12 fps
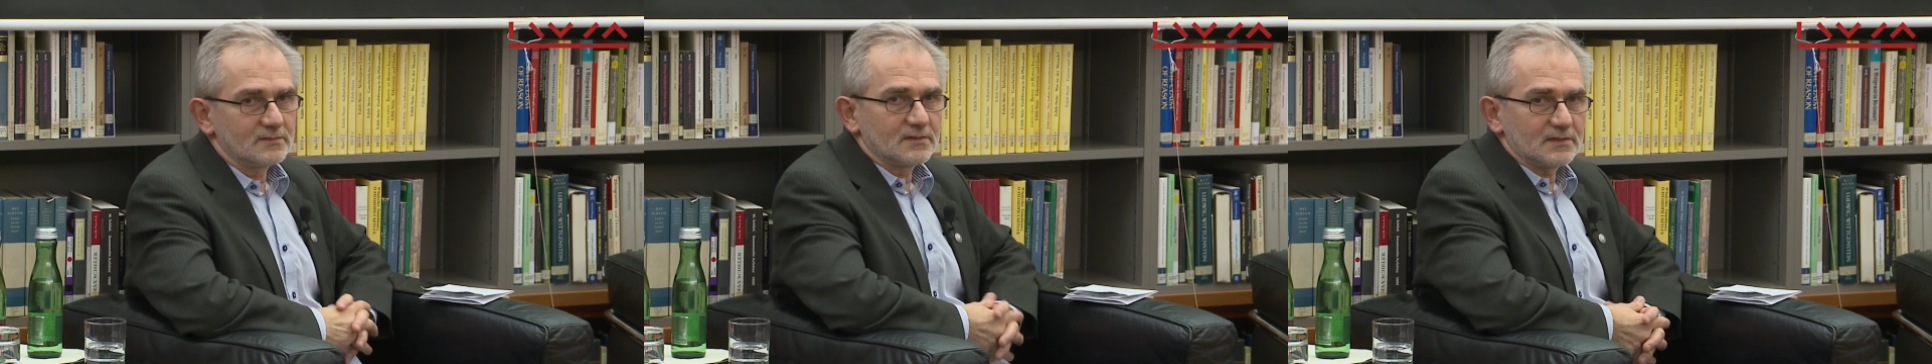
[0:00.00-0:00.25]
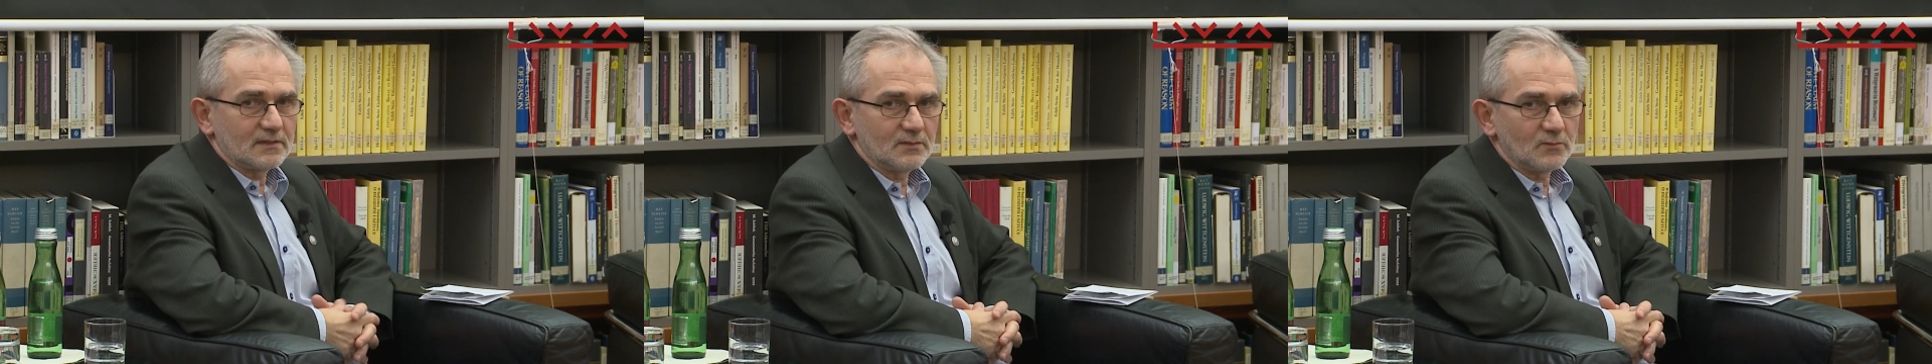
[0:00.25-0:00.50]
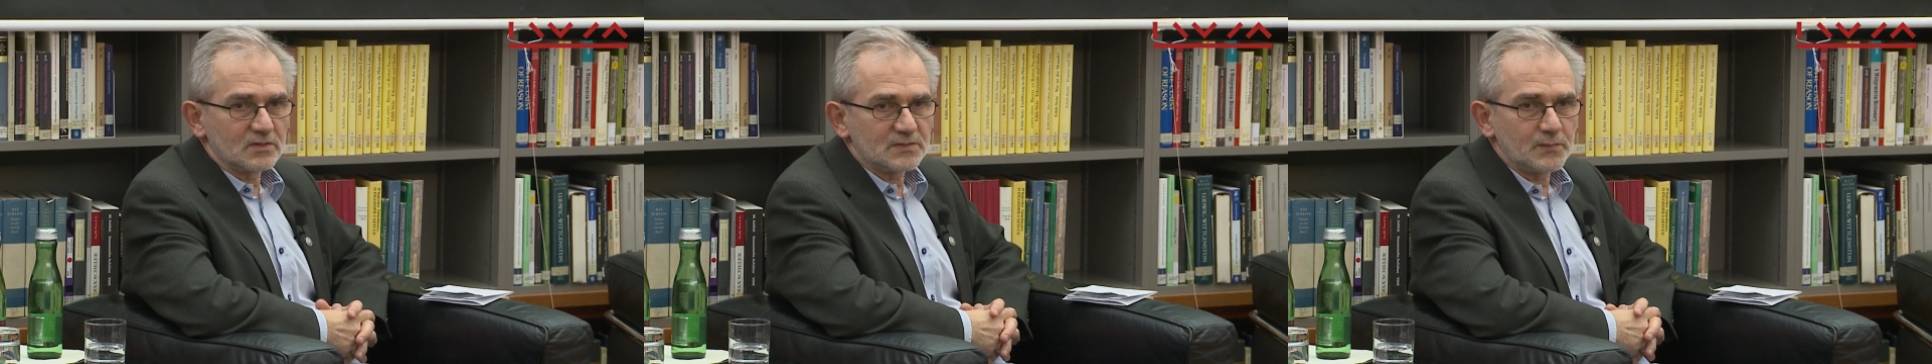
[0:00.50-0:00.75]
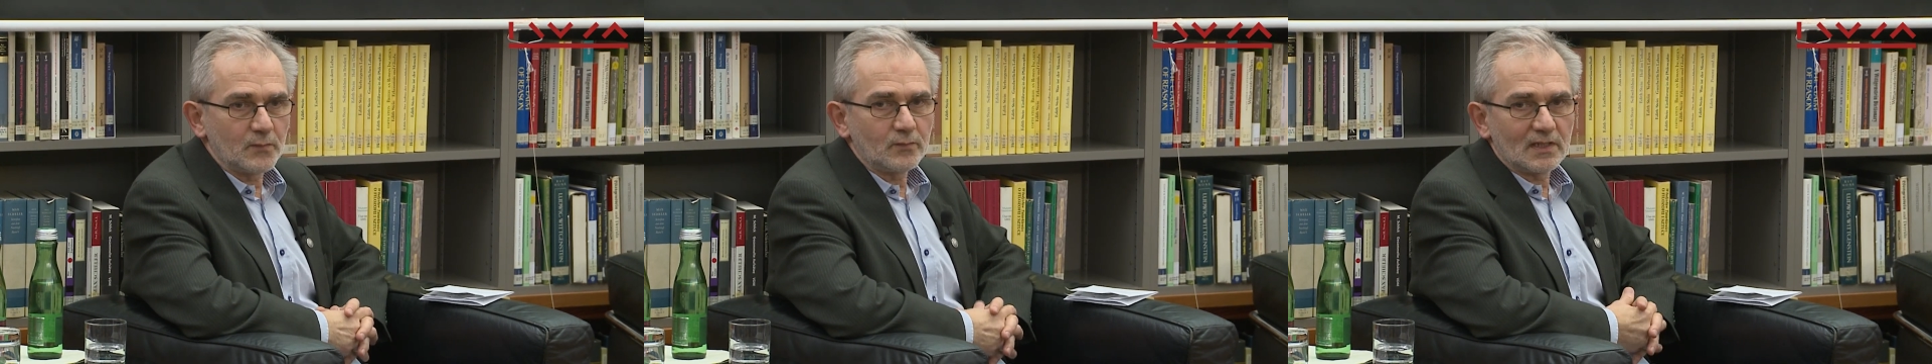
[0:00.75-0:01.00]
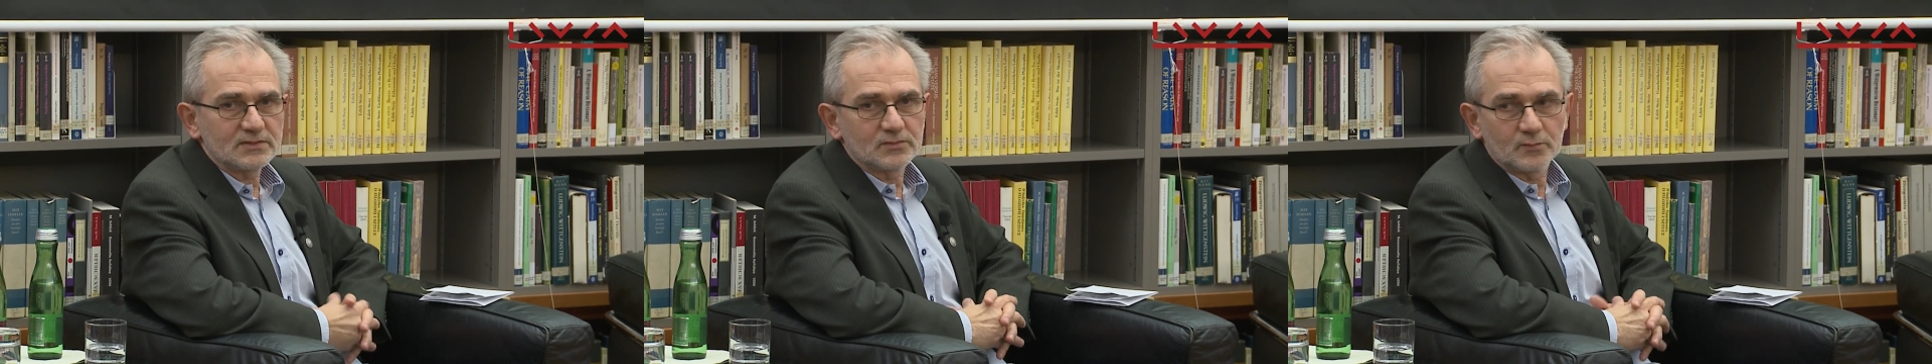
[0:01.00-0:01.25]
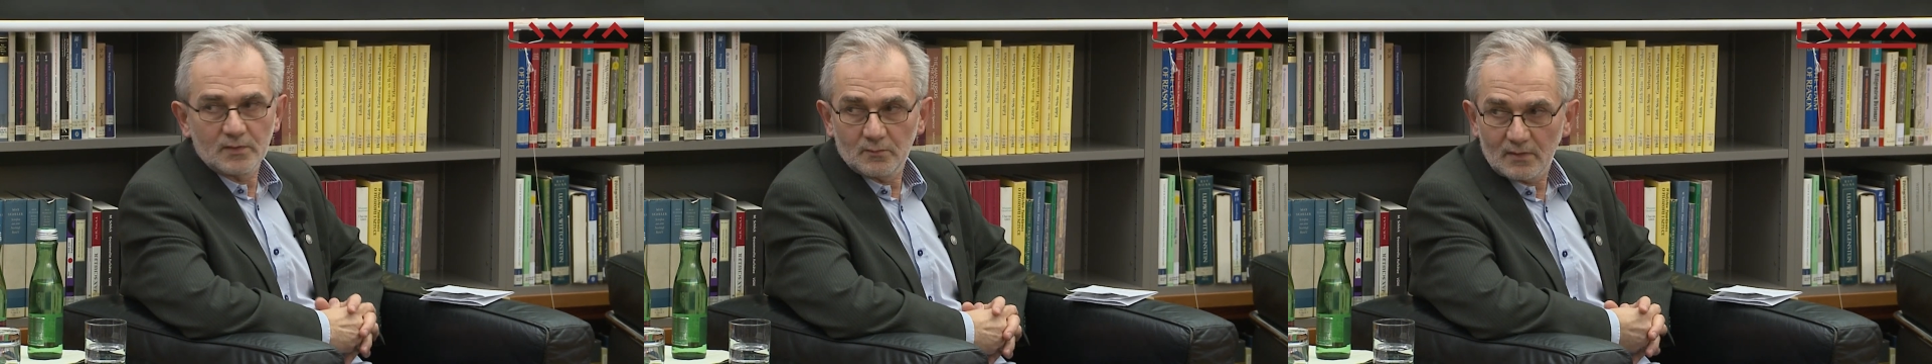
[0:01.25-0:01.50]
These are the most popular
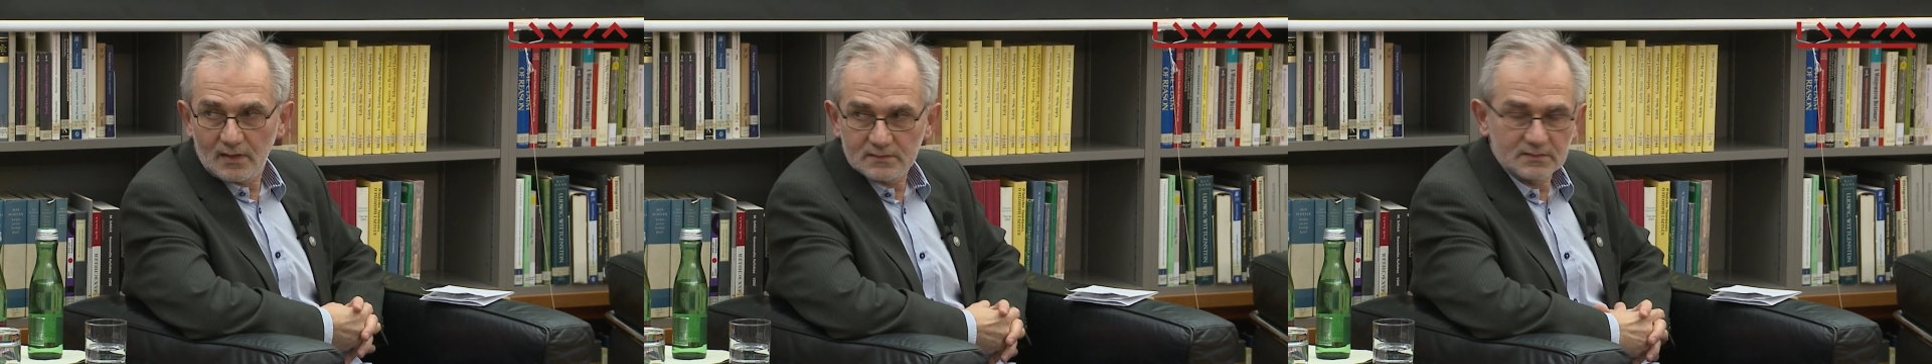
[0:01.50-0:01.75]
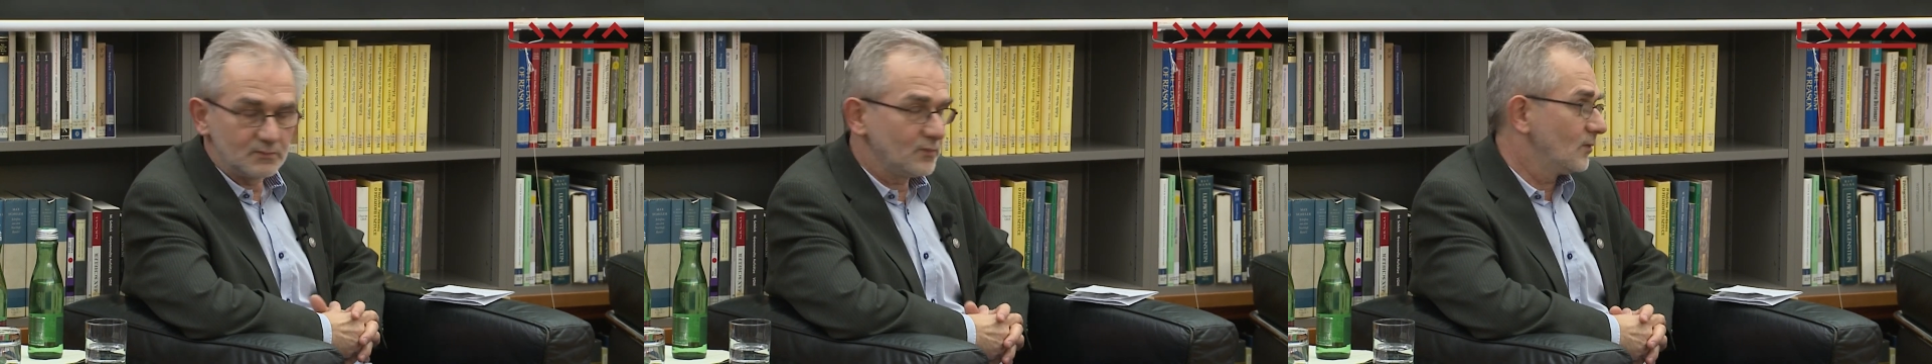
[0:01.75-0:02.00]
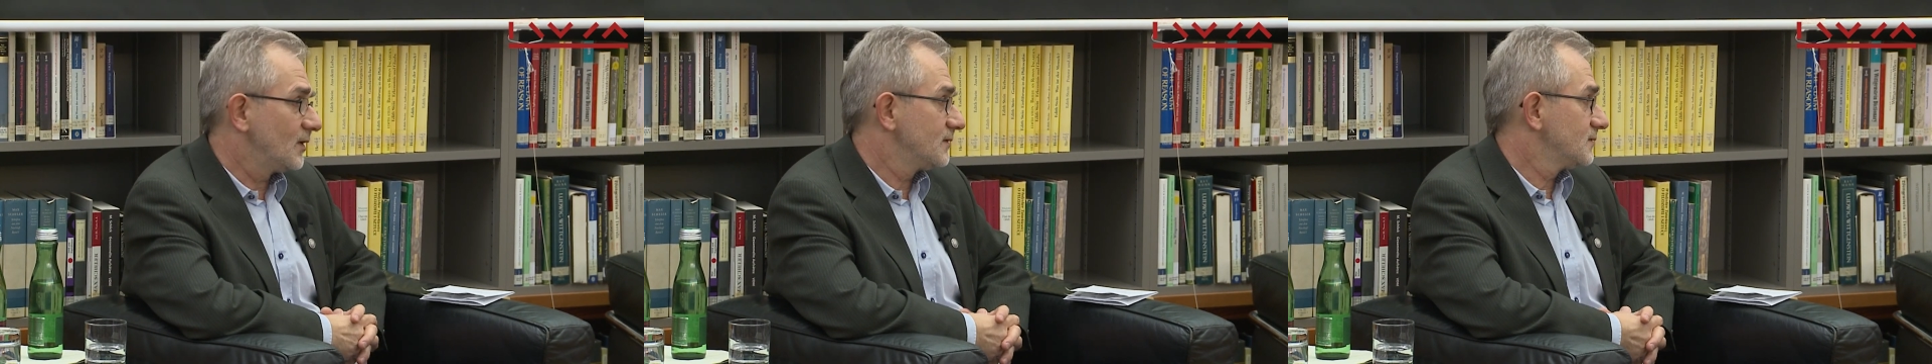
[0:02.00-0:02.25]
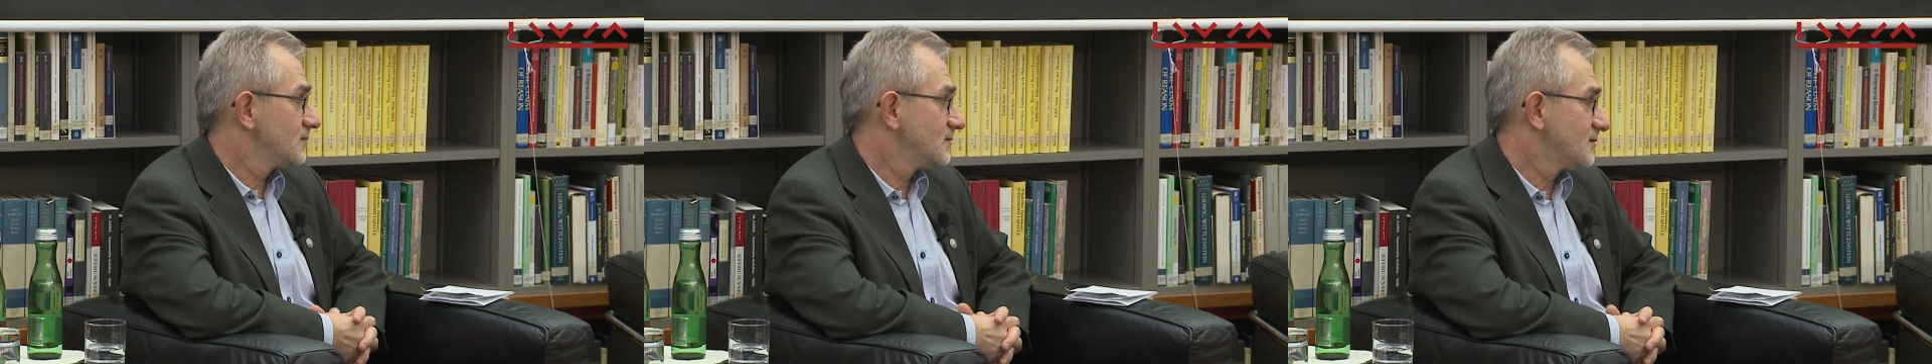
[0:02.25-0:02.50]
supermarkets in Poland.